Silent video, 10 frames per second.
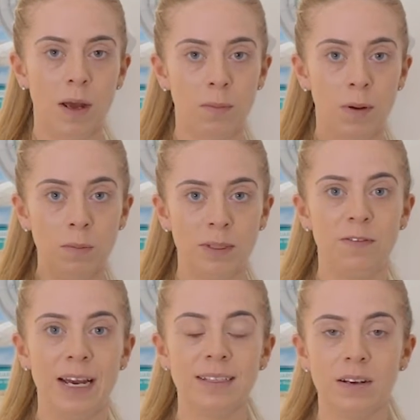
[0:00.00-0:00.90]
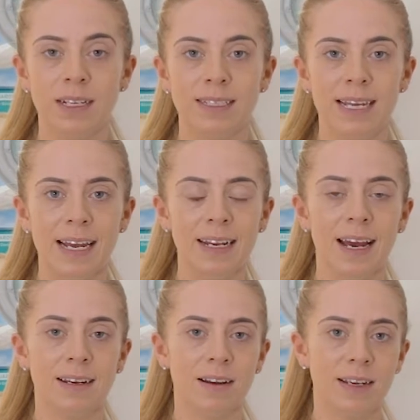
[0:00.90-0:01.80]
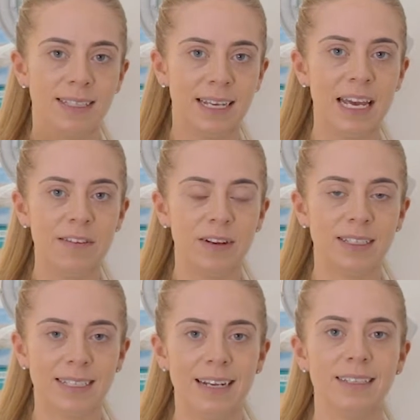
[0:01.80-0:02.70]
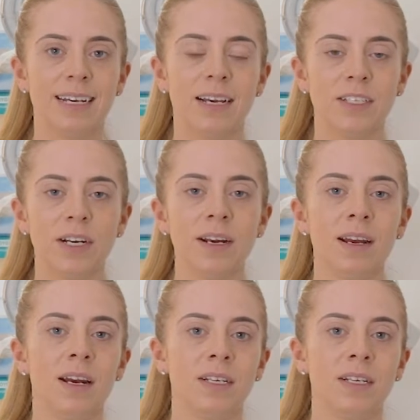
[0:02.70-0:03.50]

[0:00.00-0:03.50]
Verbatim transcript: a plumped effect on his skin and nice even skin texture